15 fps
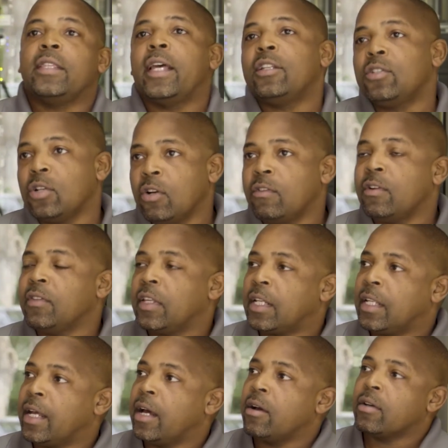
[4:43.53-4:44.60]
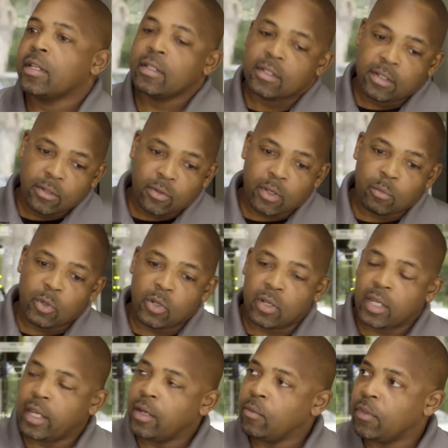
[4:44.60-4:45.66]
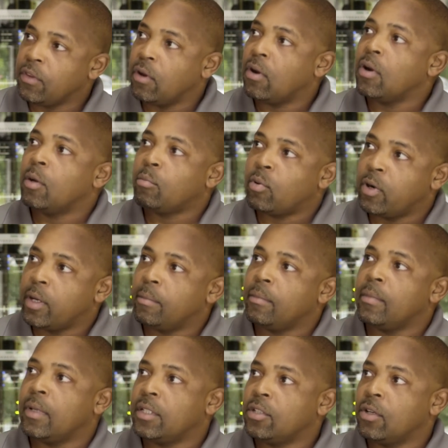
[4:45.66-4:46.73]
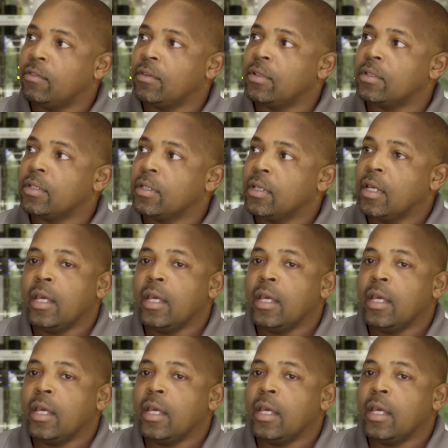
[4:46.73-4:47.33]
that server in the cloud can still communicate with your on-prem servers